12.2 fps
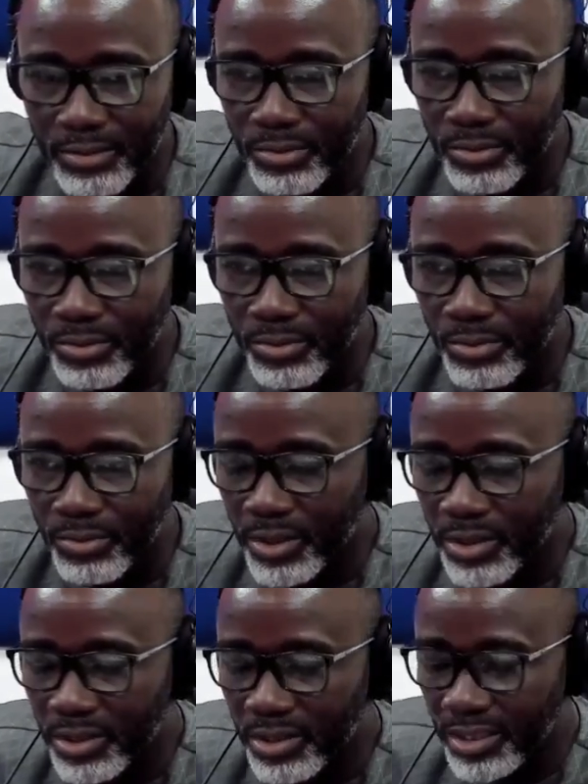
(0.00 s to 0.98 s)
what
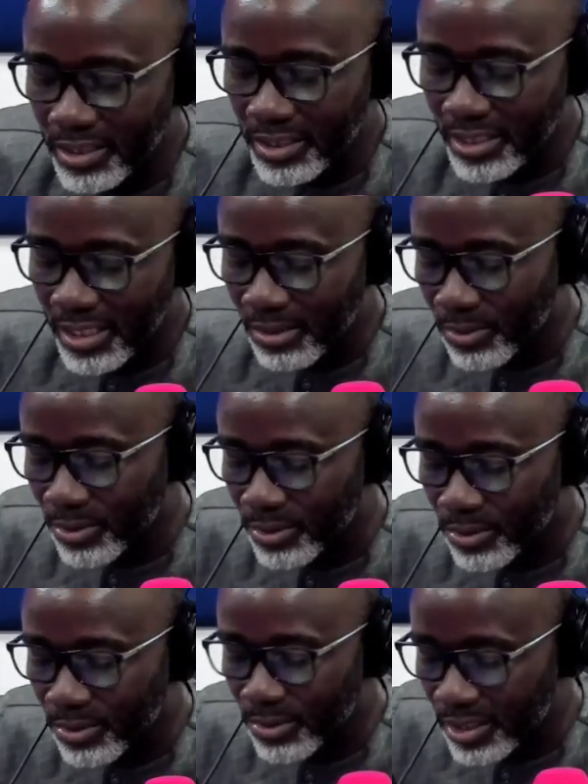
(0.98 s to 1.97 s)
a teacher wants to
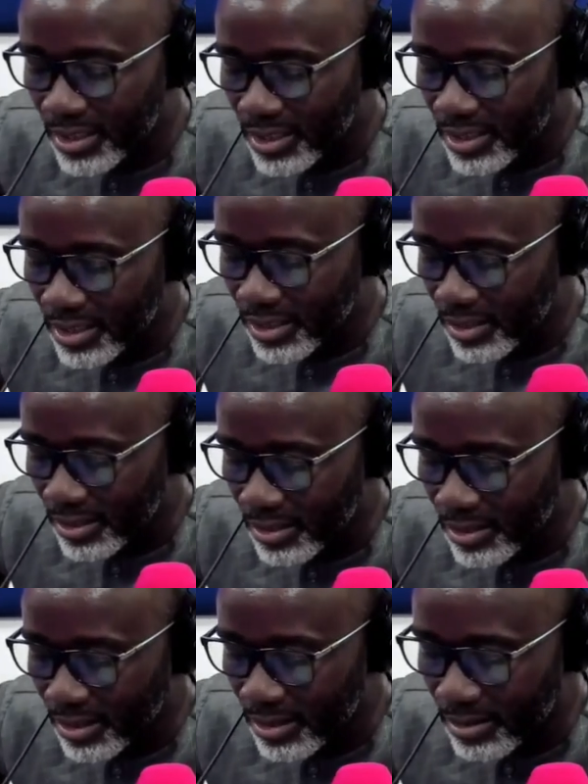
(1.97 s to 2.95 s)
teach
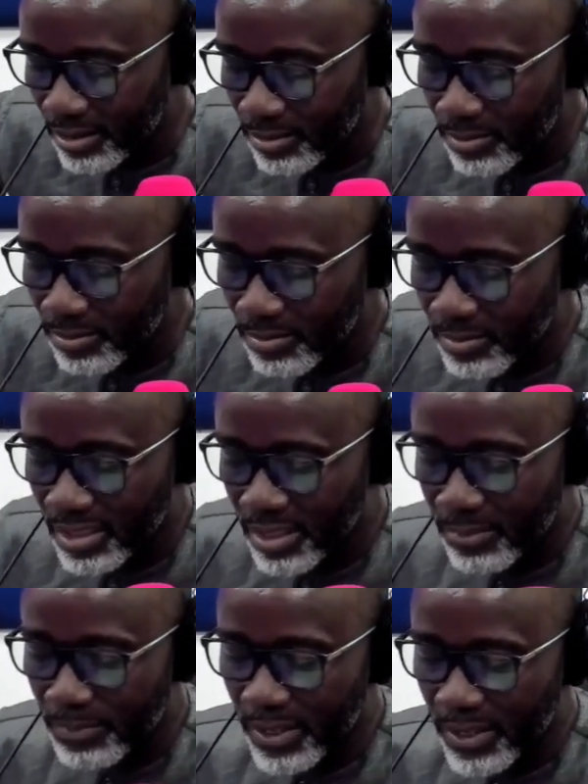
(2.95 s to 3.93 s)
may
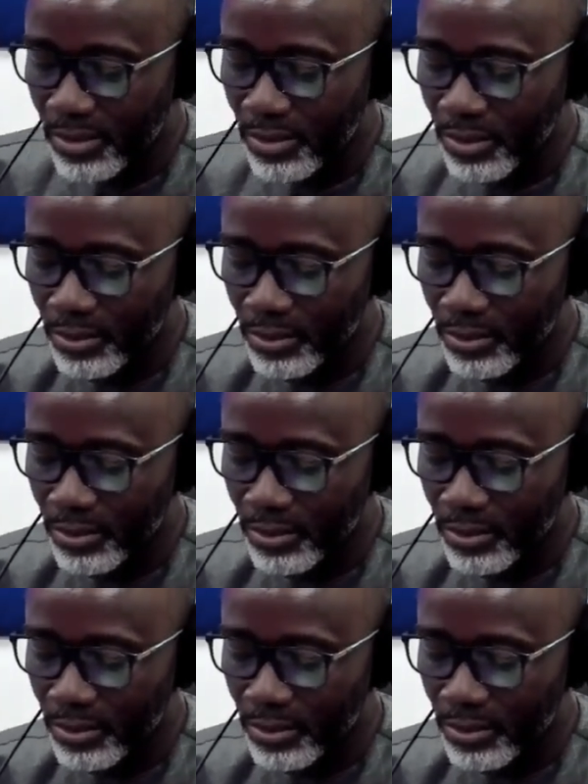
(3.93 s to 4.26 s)
depend on